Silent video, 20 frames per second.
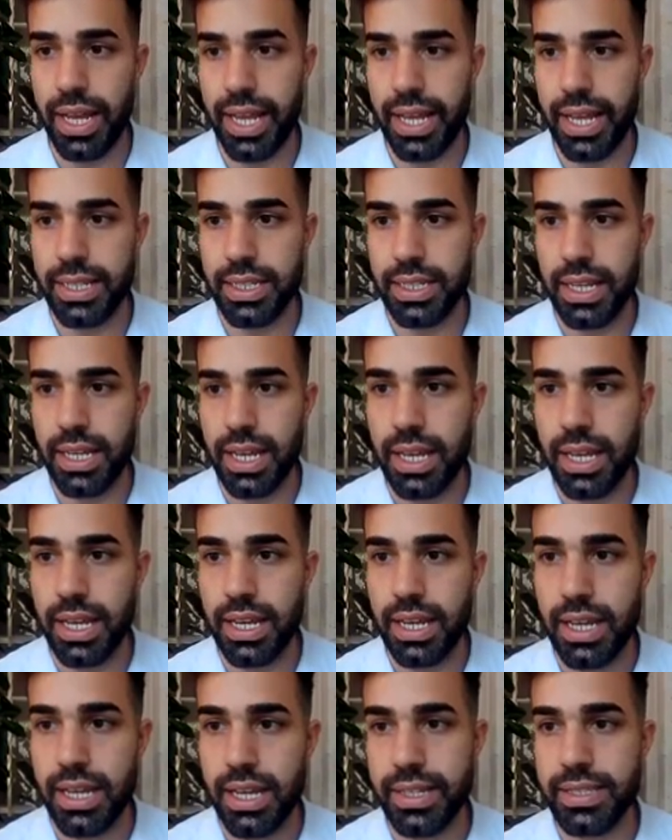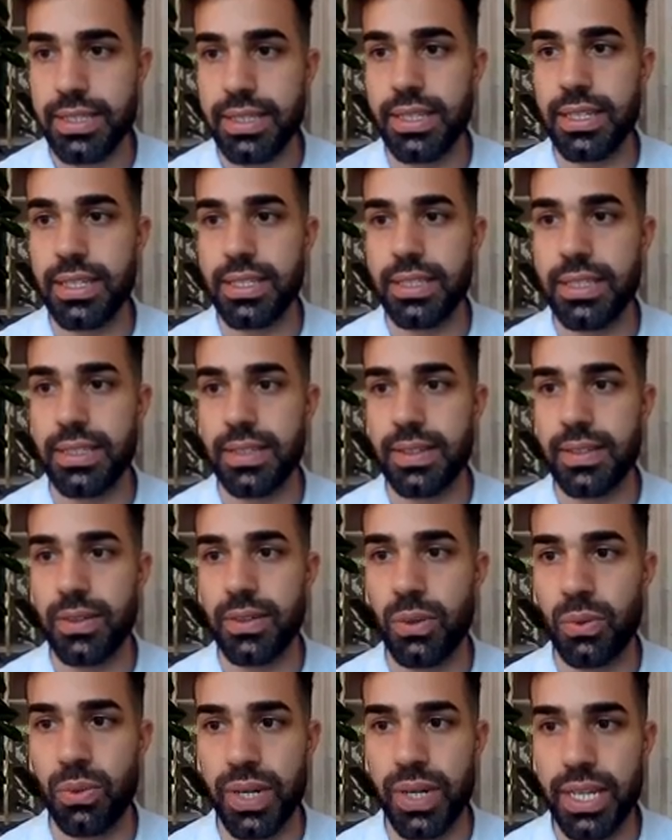and this is
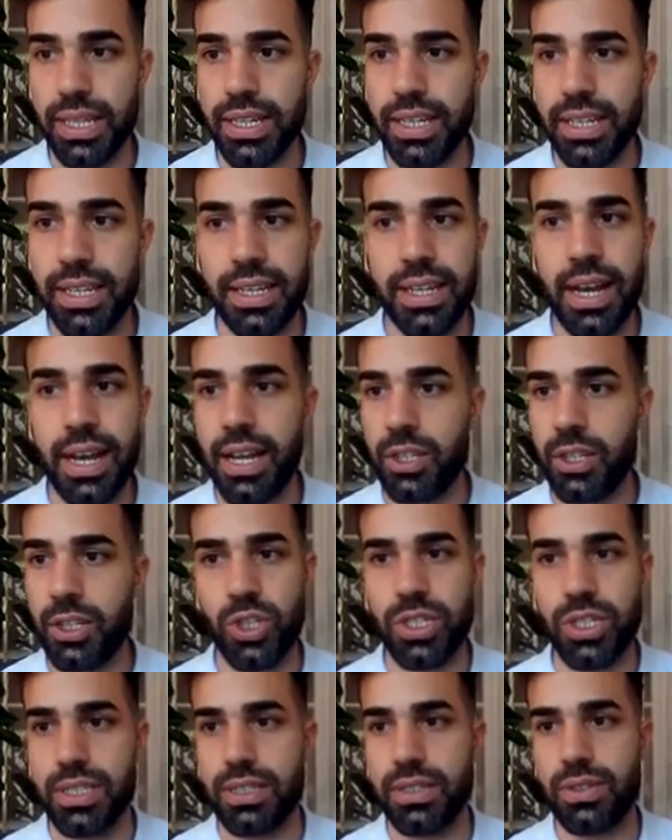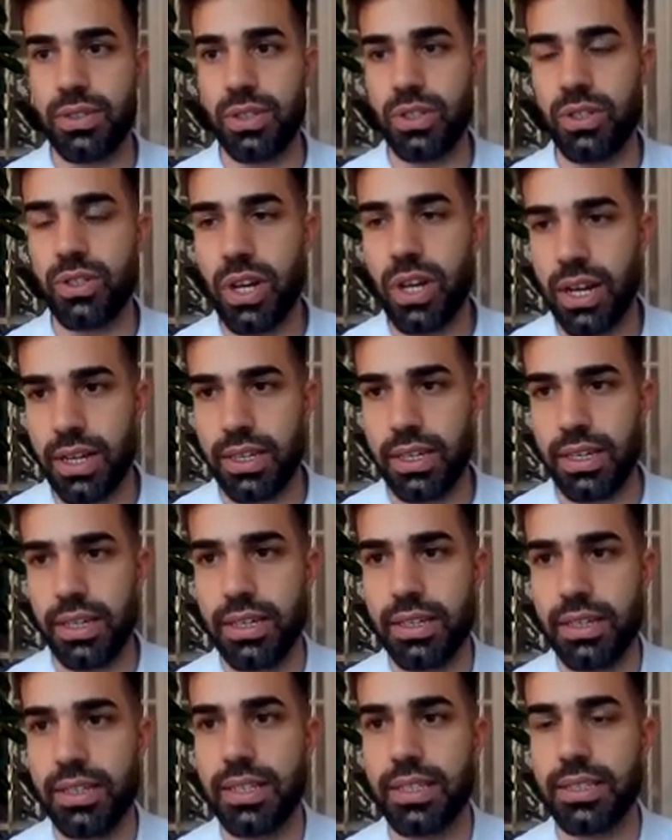really not just
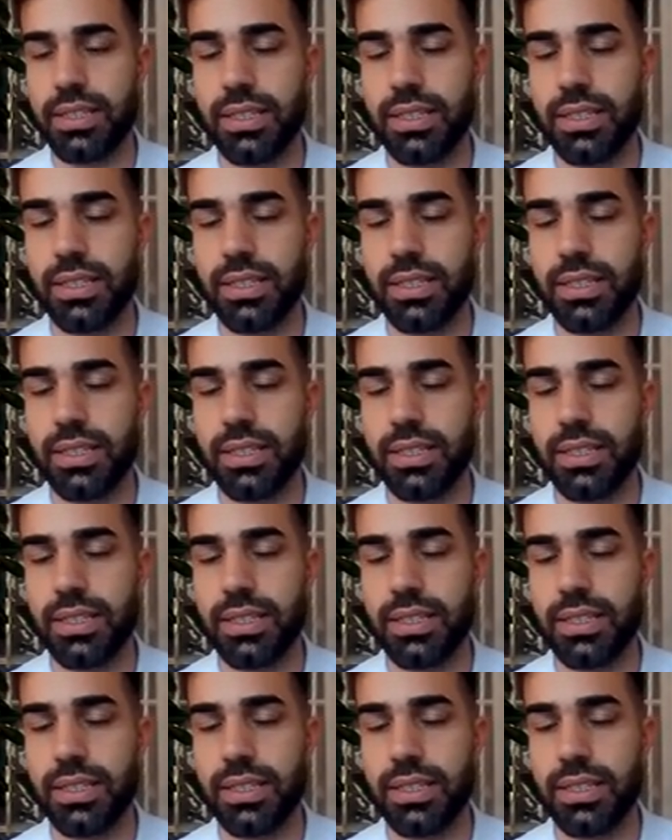talking.